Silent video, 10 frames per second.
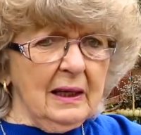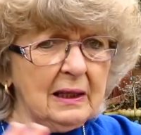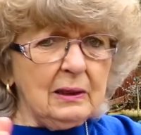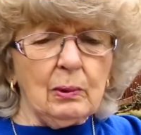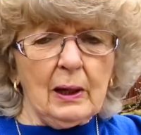
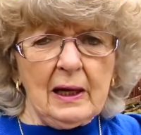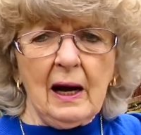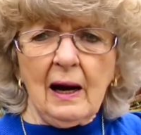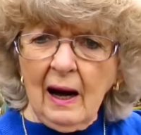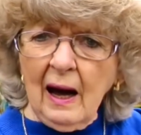Anyway,
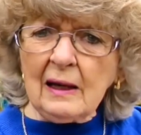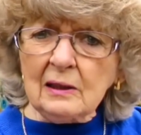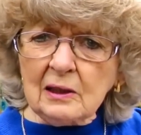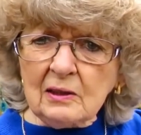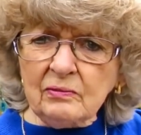I
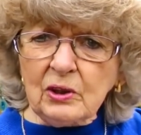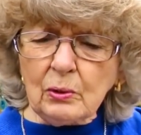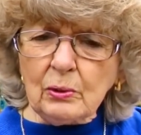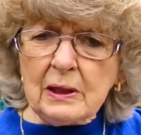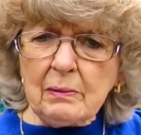love
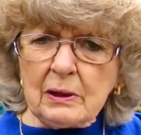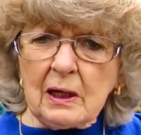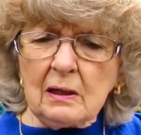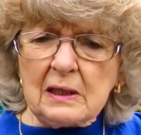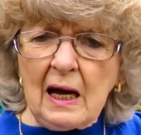doing it
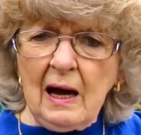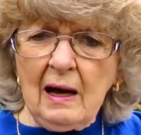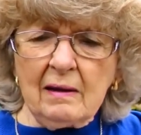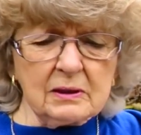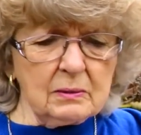because I
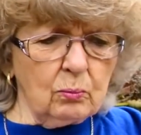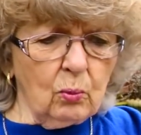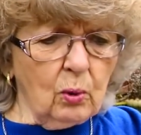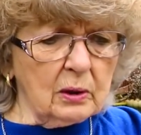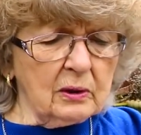have
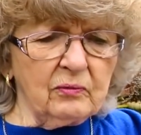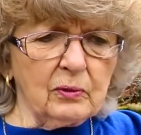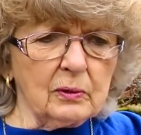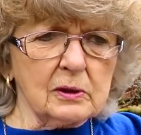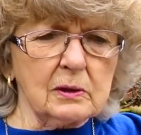some
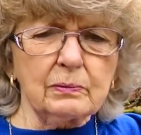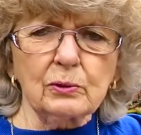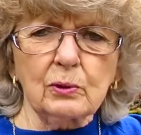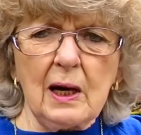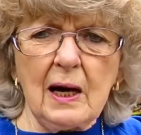wonderful
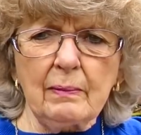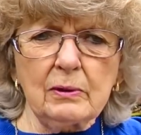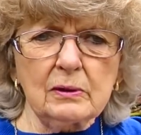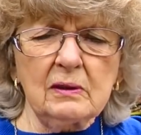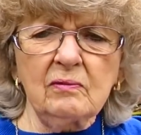
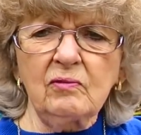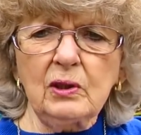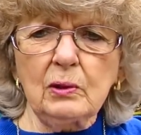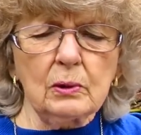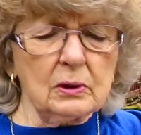subscribers and
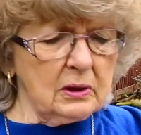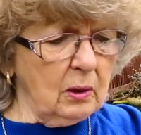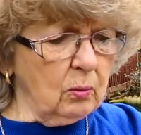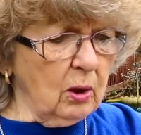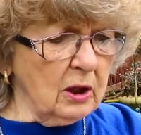viewers
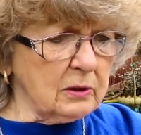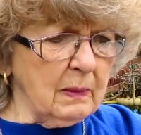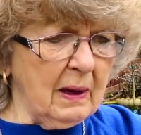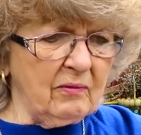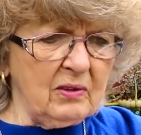that watch
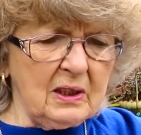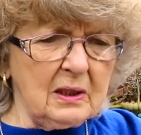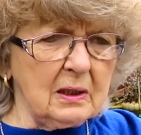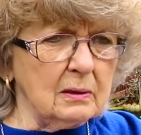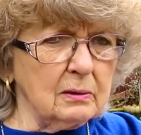my
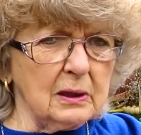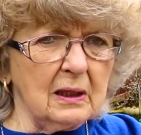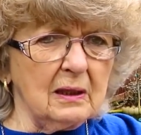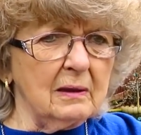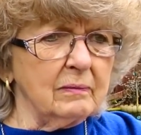videos,
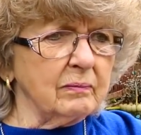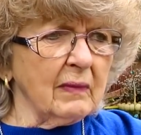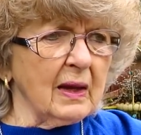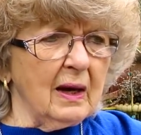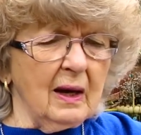that
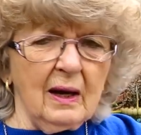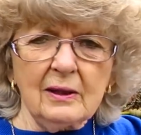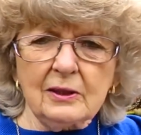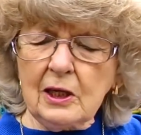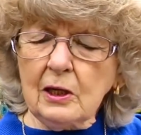
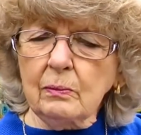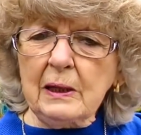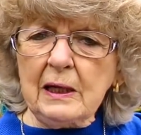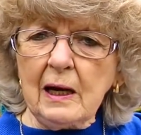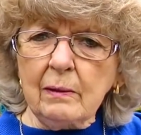tell
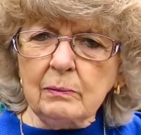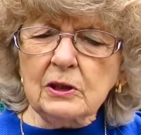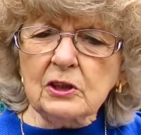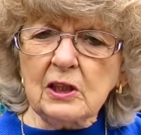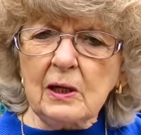me how
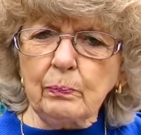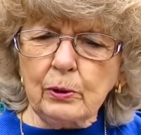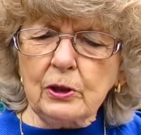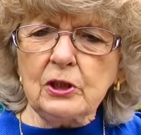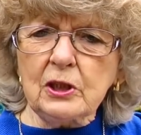much they
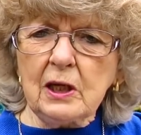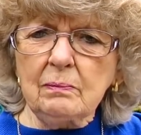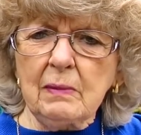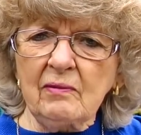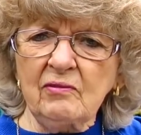
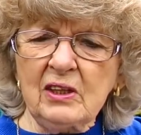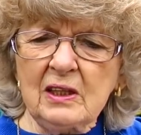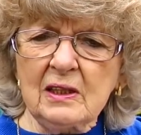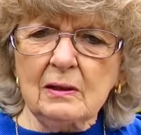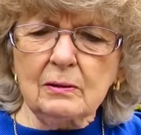appreciate my
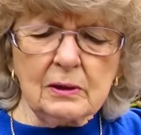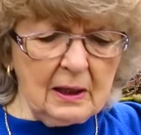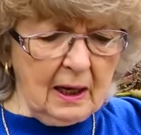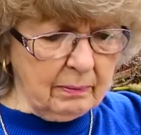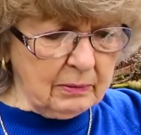videos
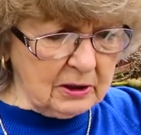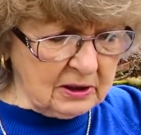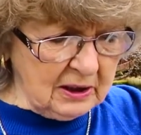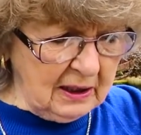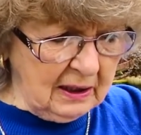and how
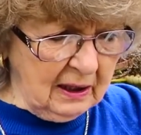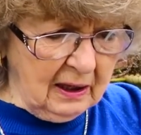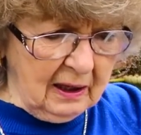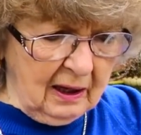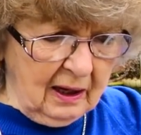much they
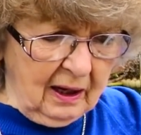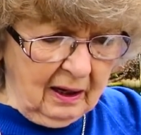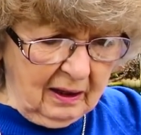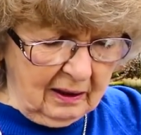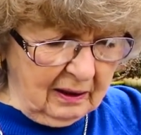
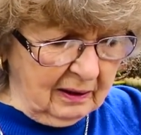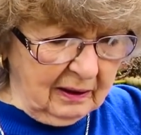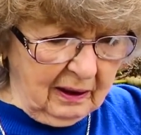how